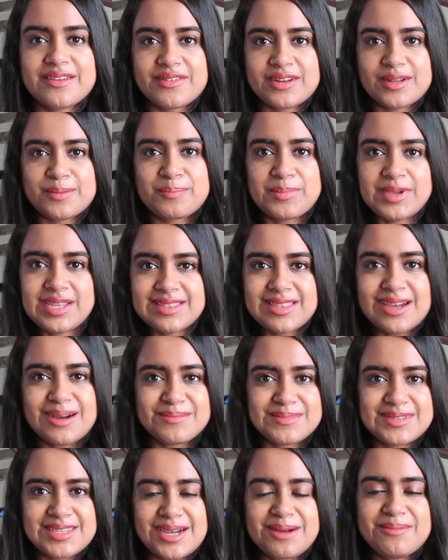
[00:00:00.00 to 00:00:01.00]
give it a big
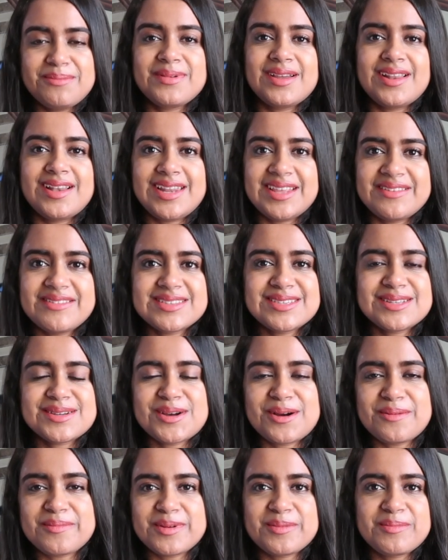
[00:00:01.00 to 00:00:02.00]
thumbs up, leave us a
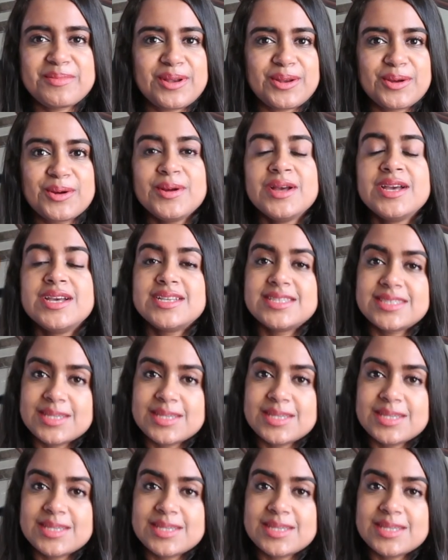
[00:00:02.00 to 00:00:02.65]
comment below,